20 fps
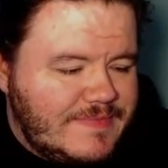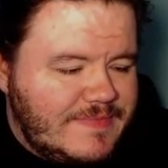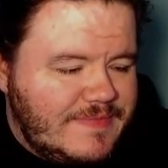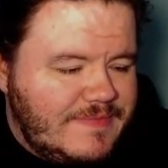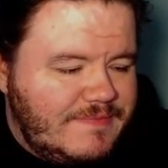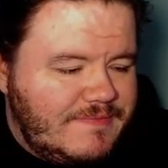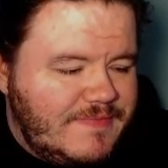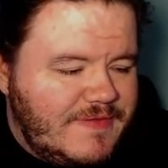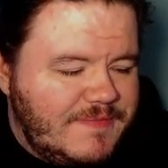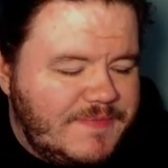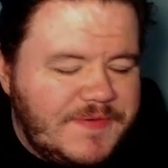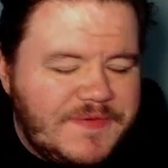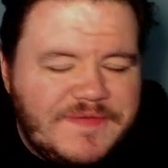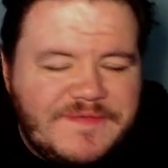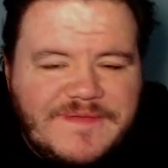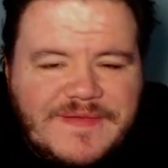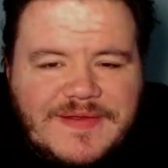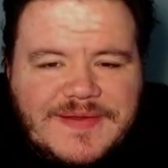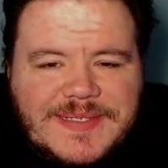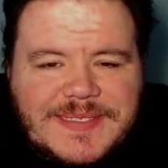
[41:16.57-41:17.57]
They're both
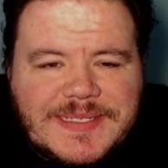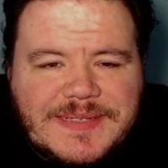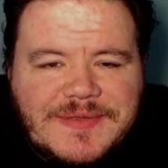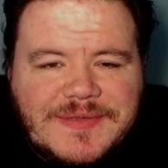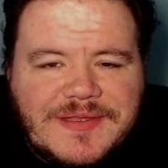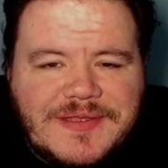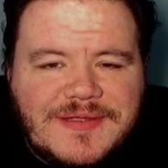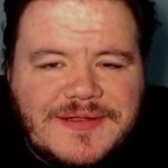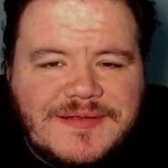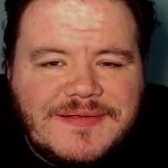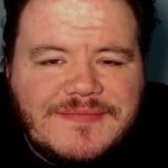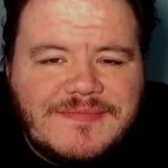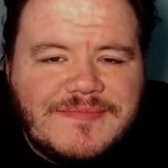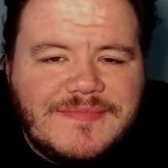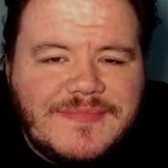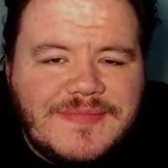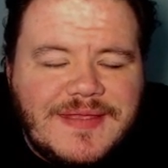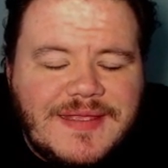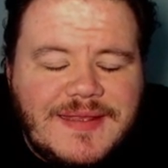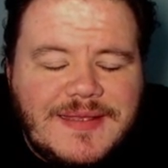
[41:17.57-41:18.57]
very similar
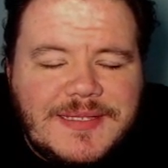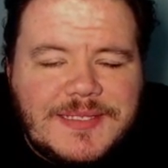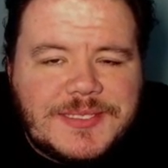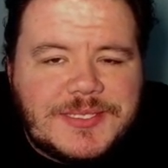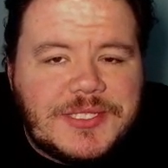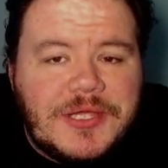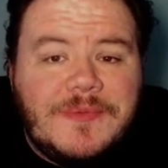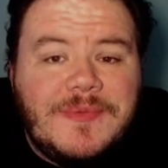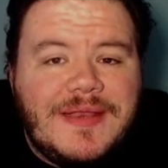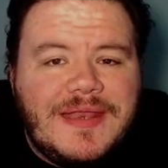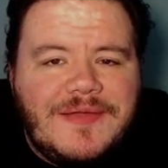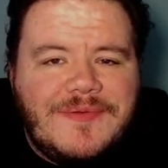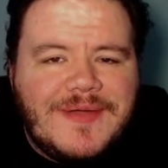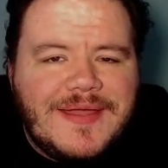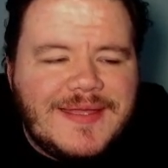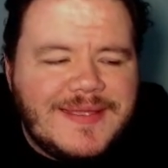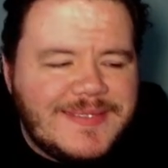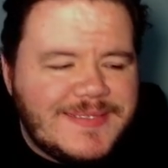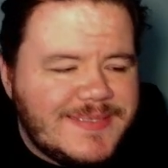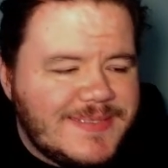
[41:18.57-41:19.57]
in so many
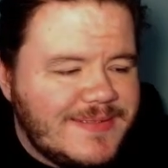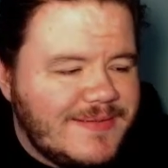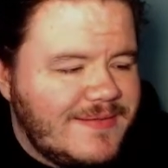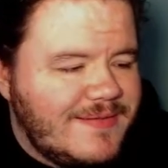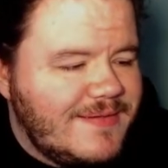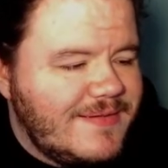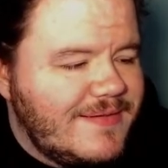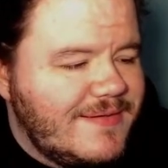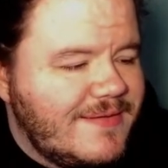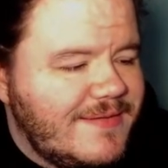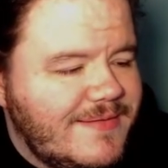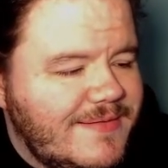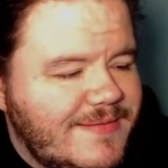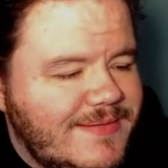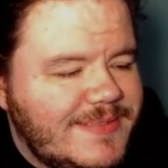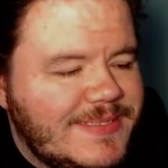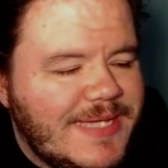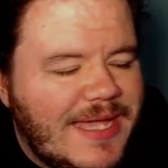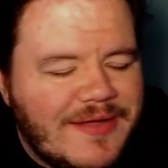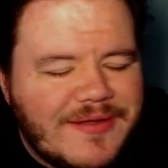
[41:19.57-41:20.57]
ways
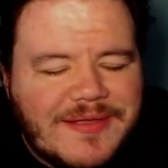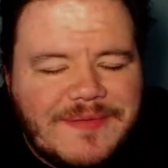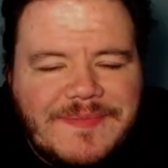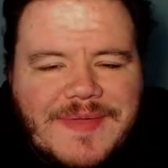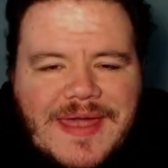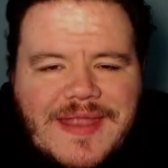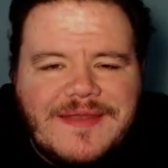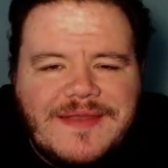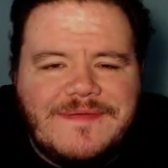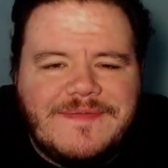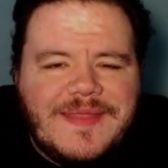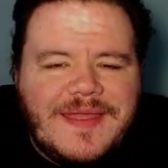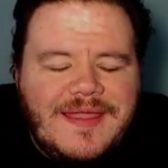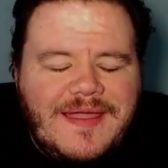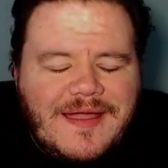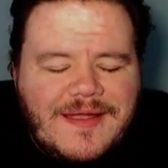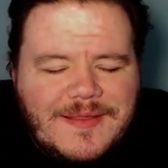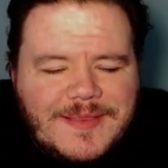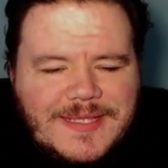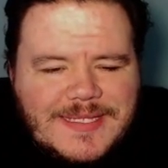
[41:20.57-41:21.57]
to how competitive they
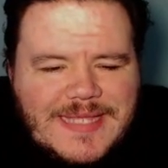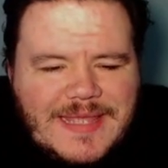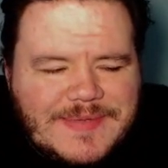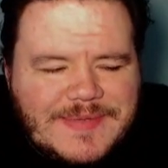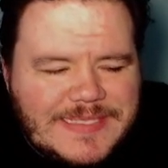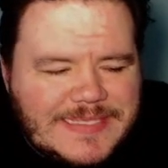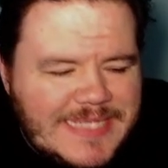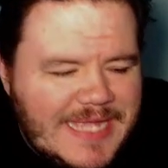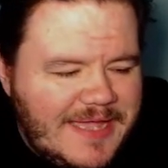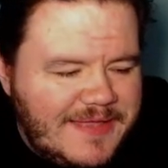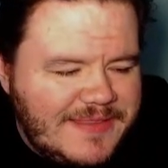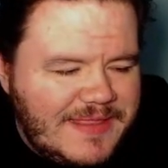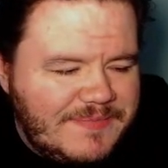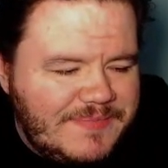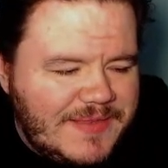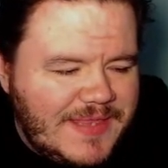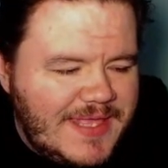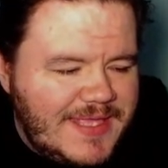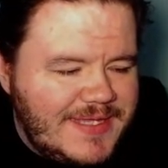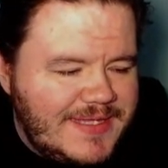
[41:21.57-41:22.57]
are and the type of style they
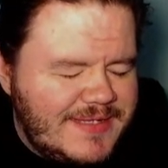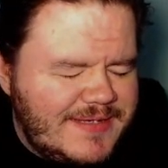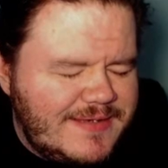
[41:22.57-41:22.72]
play in.